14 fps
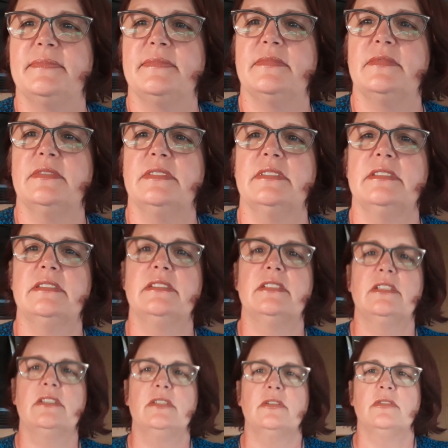
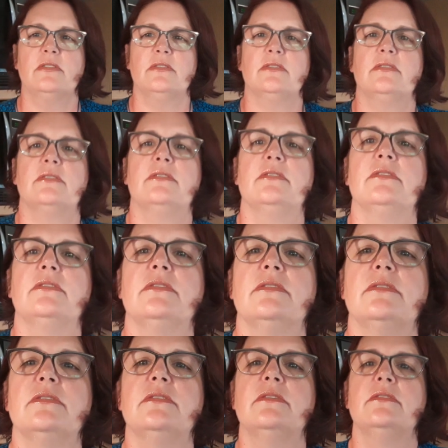
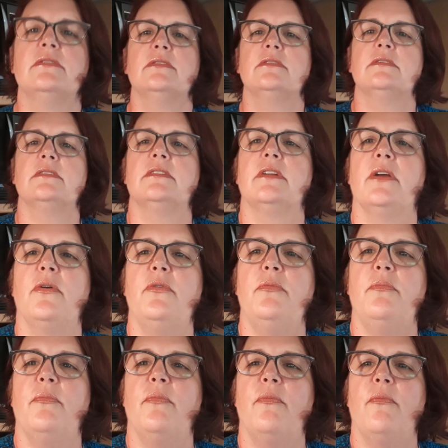Nobody speaks.